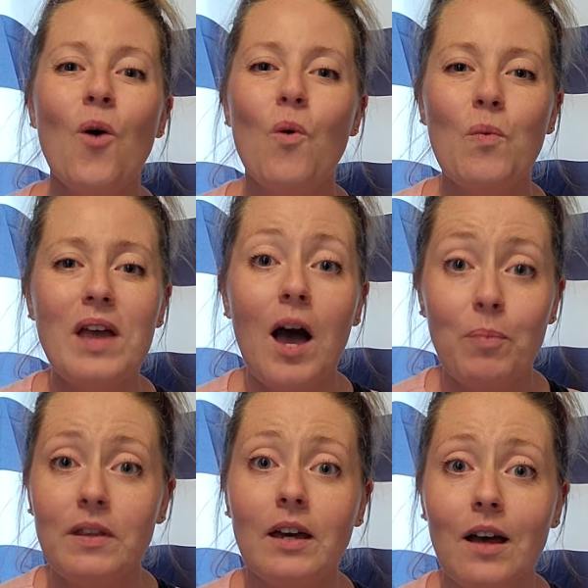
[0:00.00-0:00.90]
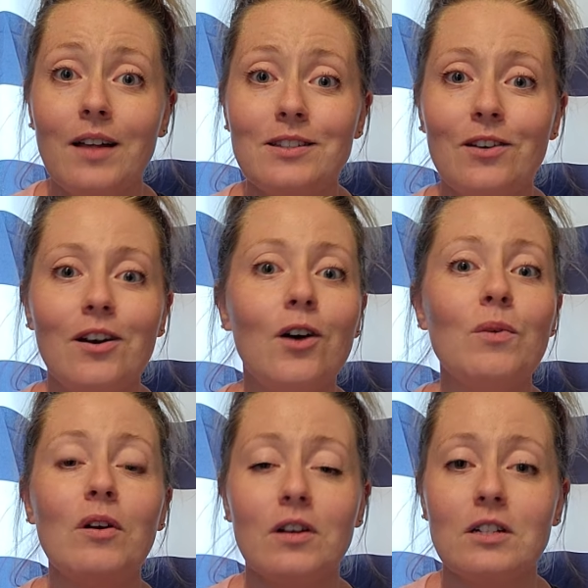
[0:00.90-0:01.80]
When we hop on that consult call,
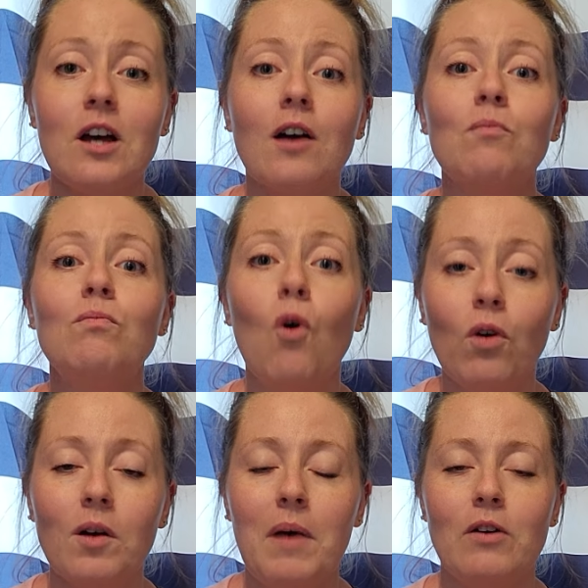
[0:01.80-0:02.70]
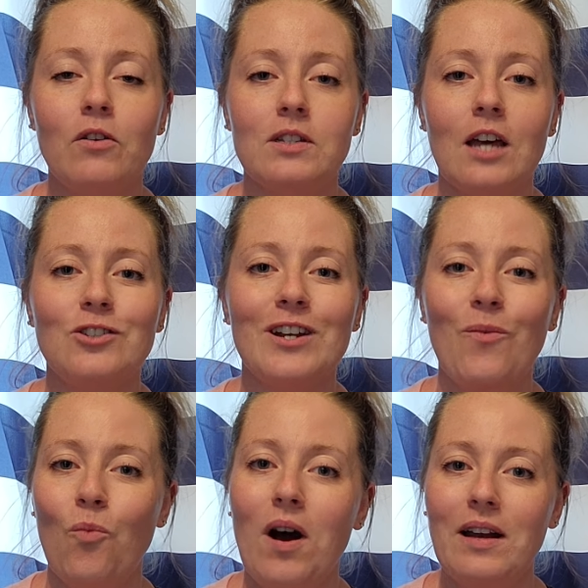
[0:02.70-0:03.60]
we are going to talk more about your session
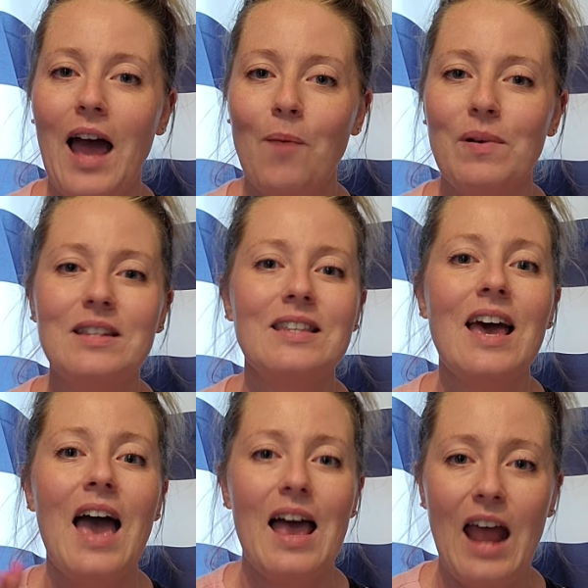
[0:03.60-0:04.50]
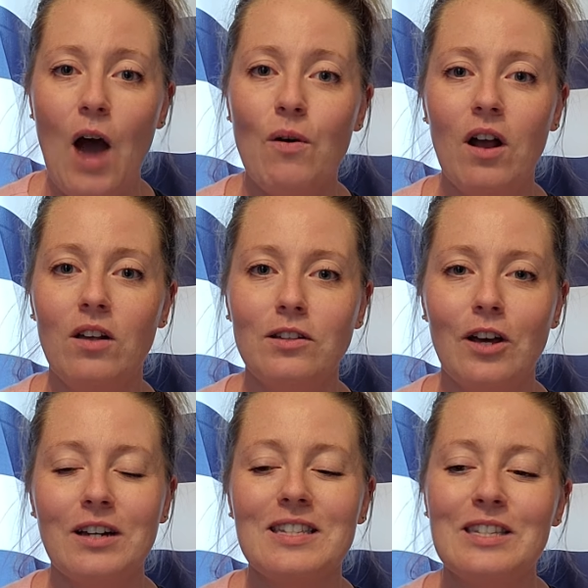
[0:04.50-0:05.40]
and what happens and how it all
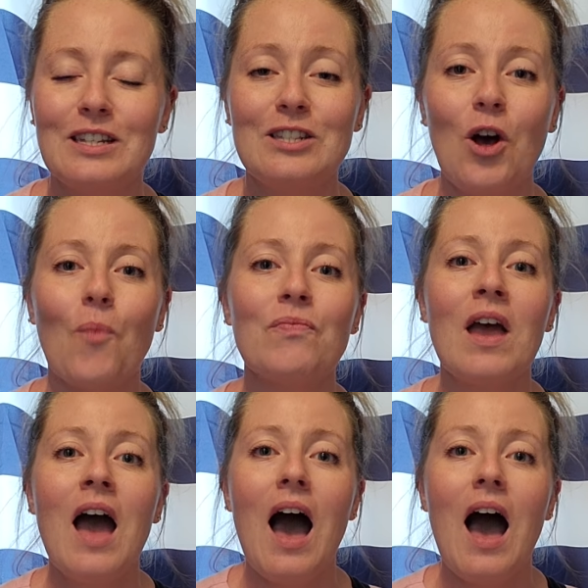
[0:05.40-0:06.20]
looks. So